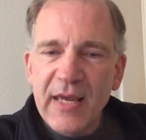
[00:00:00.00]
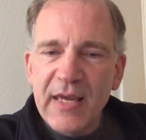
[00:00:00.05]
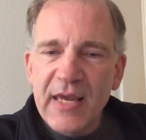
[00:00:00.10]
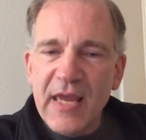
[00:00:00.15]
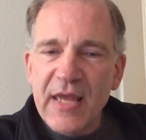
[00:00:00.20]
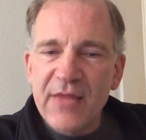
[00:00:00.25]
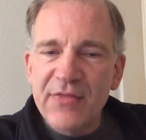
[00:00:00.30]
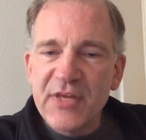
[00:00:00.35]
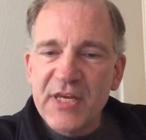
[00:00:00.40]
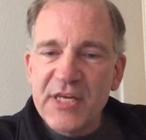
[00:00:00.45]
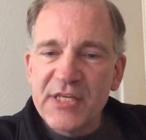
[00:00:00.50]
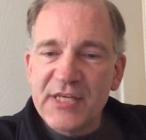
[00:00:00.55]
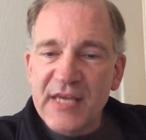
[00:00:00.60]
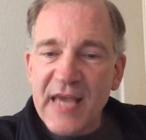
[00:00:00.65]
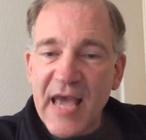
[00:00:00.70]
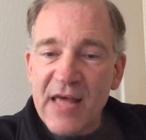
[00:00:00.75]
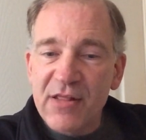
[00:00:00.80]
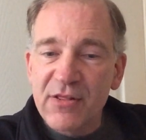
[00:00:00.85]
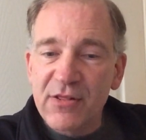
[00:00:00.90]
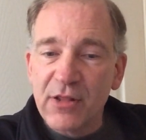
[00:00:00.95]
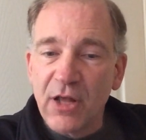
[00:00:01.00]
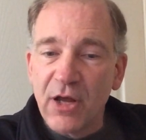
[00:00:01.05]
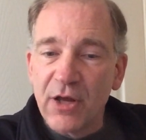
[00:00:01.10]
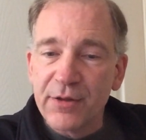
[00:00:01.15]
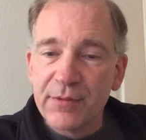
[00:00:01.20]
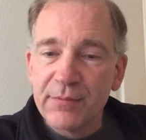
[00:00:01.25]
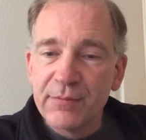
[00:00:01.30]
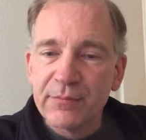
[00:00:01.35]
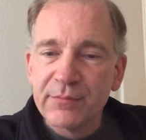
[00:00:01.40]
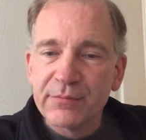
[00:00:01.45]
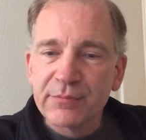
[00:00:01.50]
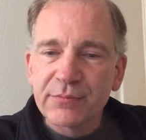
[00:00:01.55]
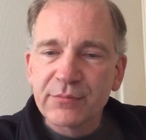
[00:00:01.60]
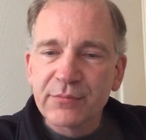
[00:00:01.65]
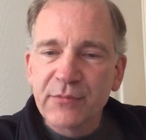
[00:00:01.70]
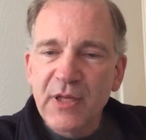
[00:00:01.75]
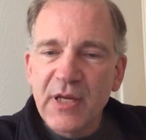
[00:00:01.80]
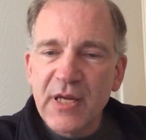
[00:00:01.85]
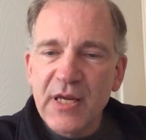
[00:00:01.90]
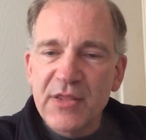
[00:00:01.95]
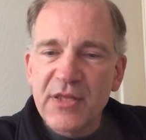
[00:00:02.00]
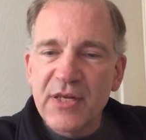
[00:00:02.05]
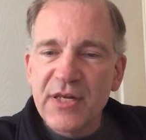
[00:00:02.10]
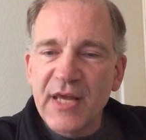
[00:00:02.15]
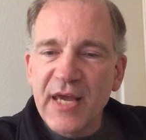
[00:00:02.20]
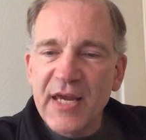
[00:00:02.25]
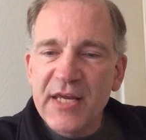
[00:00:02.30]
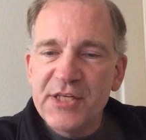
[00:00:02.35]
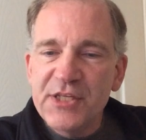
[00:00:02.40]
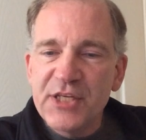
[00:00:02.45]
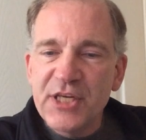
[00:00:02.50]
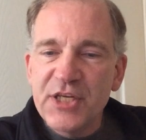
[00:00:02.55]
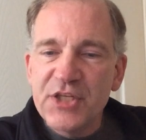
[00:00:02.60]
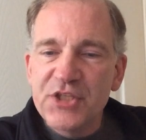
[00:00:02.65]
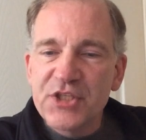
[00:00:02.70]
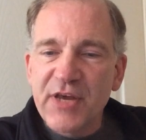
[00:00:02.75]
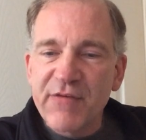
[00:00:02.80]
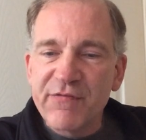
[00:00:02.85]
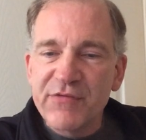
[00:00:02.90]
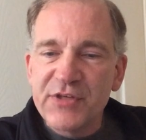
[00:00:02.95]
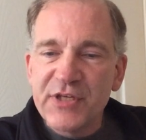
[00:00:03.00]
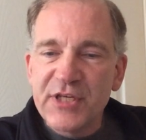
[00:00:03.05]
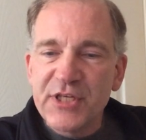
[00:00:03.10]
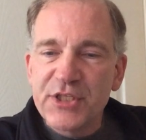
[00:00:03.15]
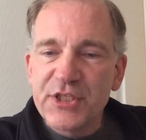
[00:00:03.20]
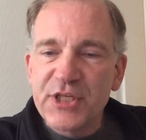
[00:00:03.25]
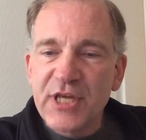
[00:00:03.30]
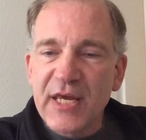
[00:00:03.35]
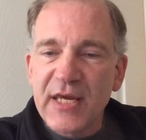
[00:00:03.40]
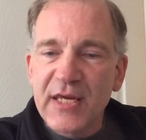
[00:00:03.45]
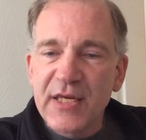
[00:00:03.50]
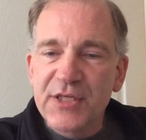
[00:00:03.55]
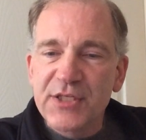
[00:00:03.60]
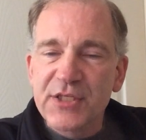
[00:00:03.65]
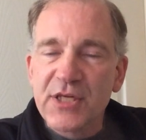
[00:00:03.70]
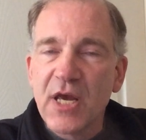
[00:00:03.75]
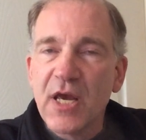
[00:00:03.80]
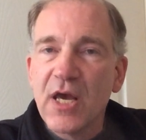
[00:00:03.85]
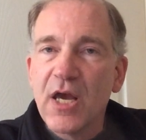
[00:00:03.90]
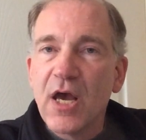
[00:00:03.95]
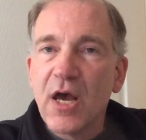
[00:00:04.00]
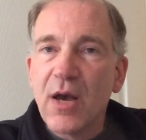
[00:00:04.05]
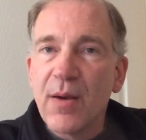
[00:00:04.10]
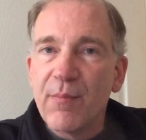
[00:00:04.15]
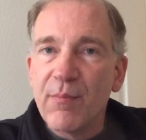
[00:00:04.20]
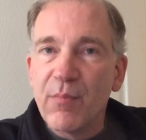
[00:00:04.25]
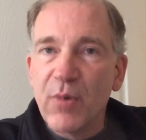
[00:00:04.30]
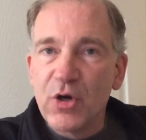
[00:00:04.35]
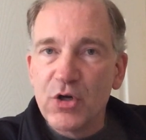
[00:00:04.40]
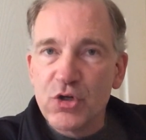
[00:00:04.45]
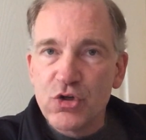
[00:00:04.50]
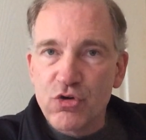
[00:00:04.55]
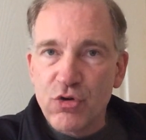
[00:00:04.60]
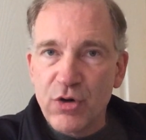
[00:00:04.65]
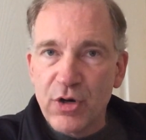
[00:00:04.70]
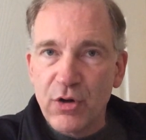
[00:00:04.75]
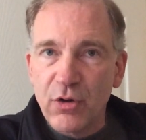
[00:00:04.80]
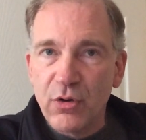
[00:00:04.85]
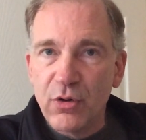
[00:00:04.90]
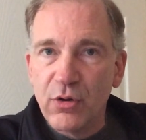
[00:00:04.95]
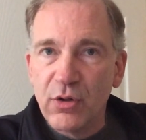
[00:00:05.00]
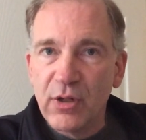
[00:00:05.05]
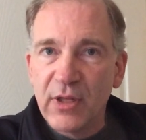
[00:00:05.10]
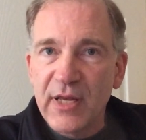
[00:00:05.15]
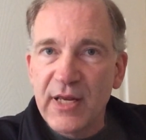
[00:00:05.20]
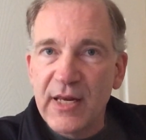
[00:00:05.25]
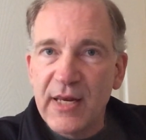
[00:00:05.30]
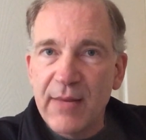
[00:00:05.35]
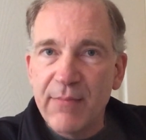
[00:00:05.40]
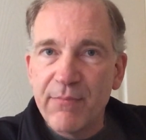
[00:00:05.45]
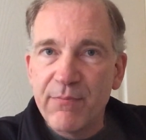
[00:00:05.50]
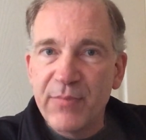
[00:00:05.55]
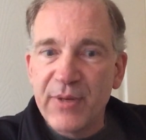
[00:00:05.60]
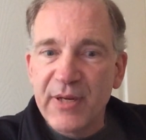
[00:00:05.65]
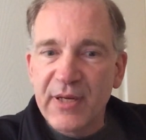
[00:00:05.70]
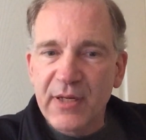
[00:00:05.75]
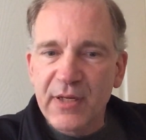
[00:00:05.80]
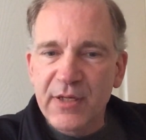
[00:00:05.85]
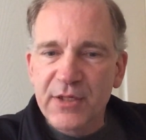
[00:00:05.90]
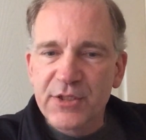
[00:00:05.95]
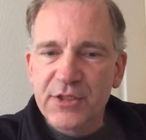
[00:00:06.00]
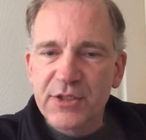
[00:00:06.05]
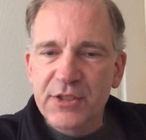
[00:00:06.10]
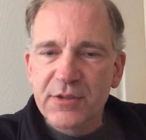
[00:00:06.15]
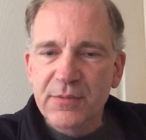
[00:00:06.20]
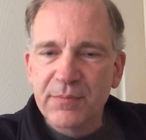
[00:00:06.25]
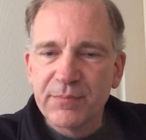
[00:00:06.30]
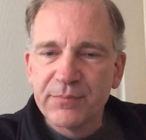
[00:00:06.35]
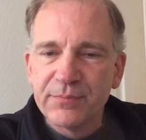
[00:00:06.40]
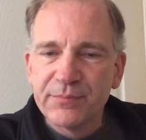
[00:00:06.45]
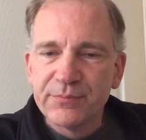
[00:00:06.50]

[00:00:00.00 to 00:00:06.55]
at the decathlon in the 1976 Montreal Olympics.